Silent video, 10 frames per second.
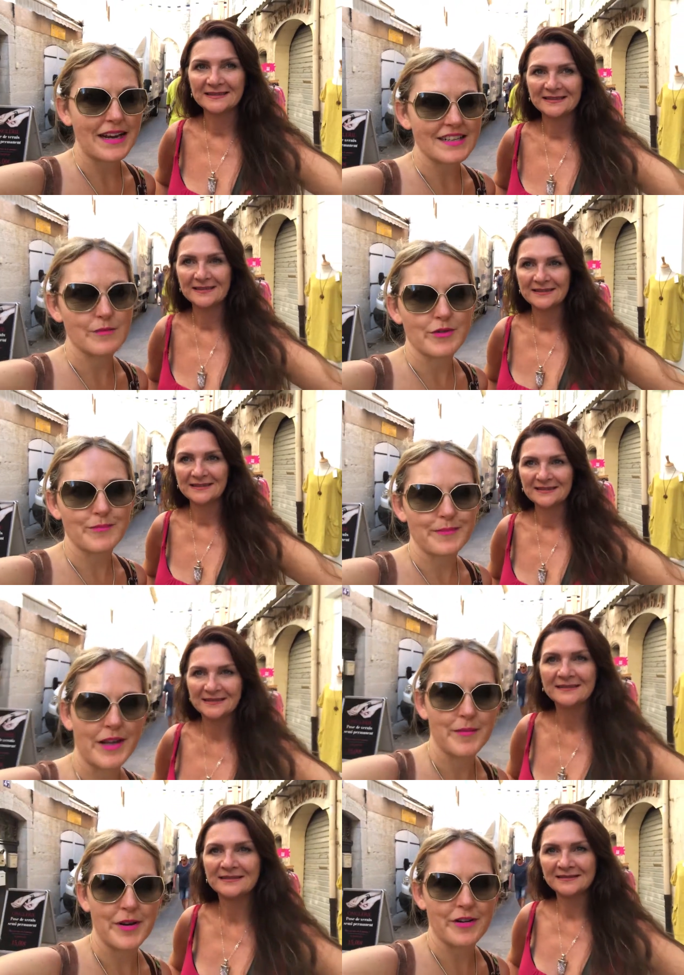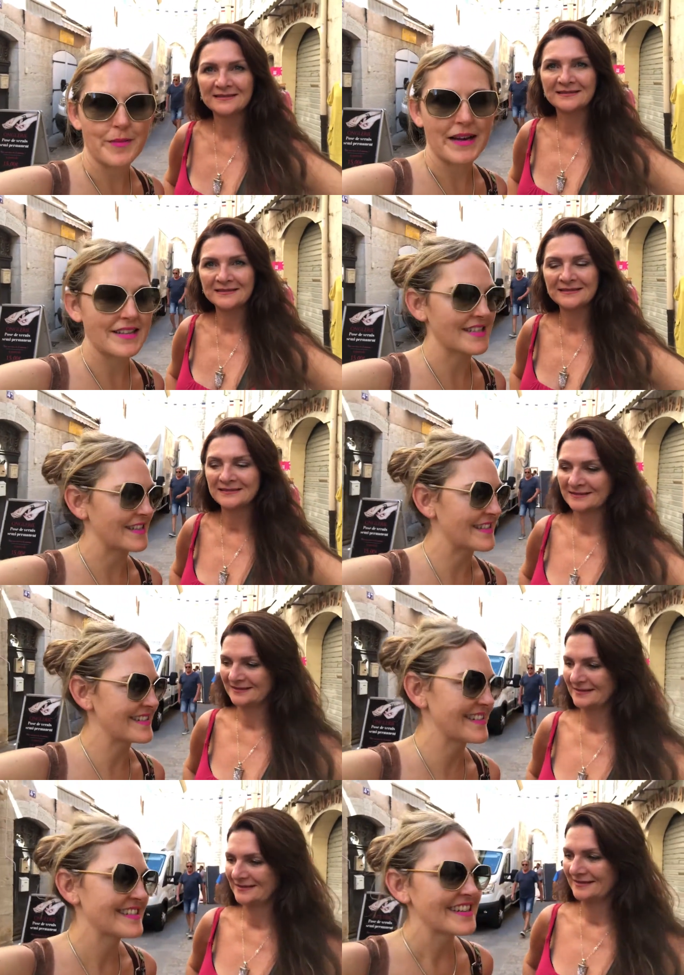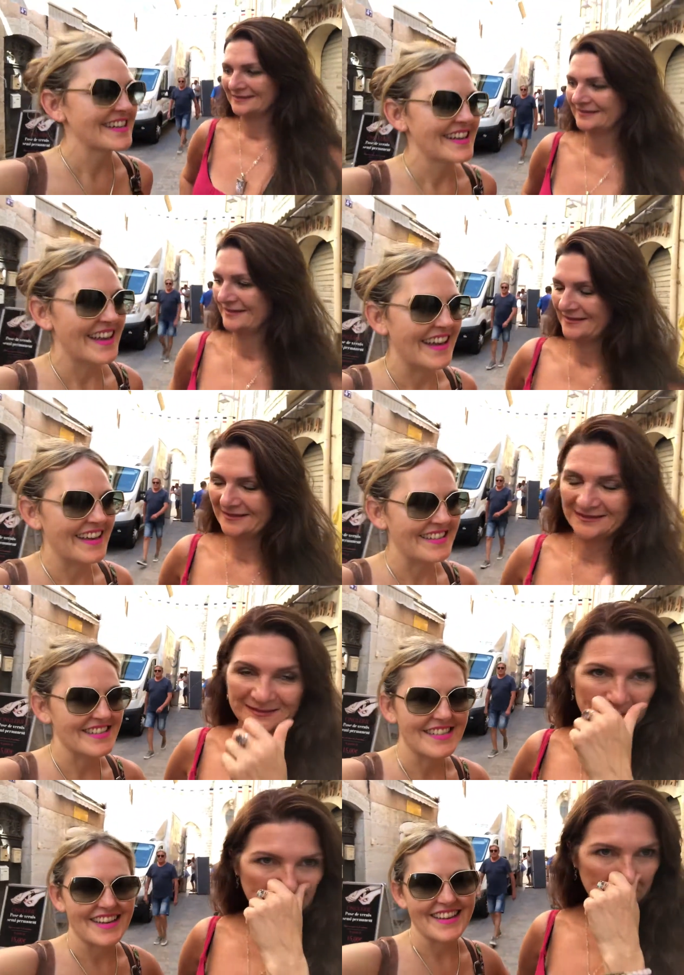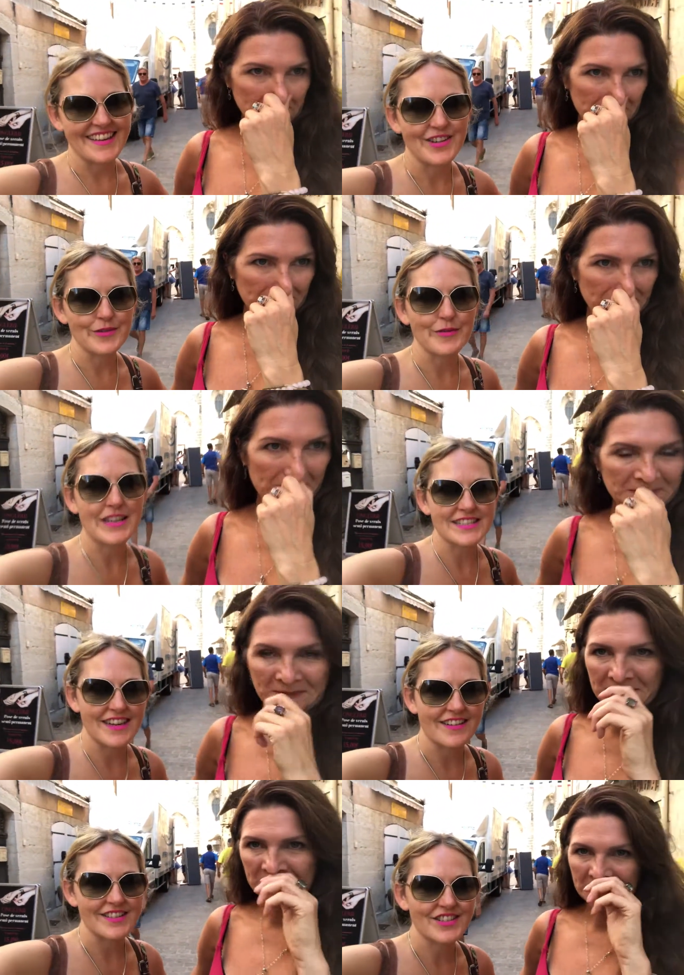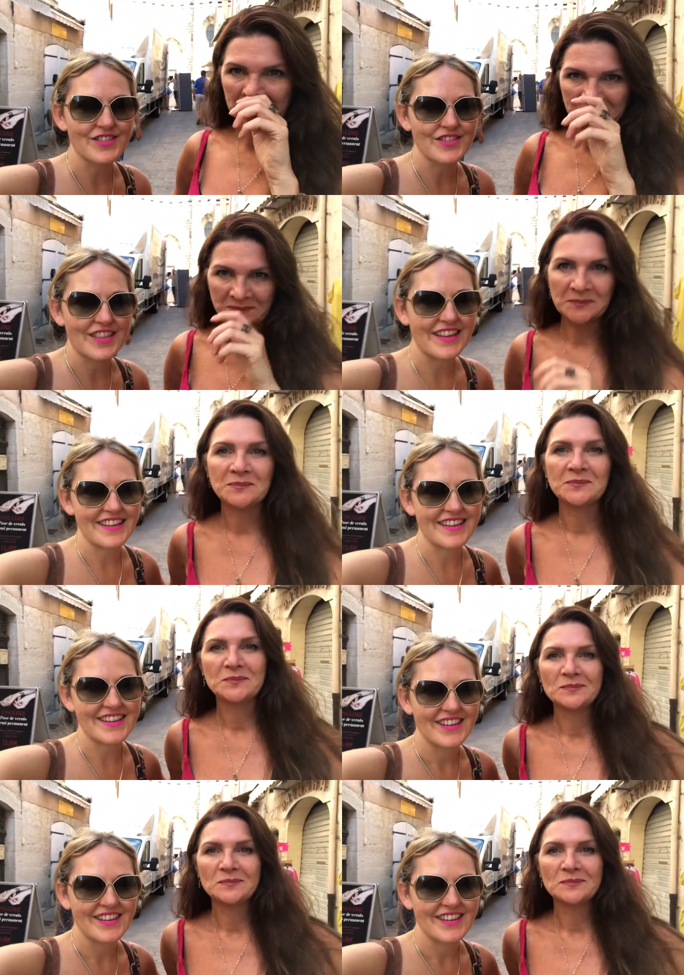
Speaker 1: Maximin and Mary Magdalene. And uh, we went down into the,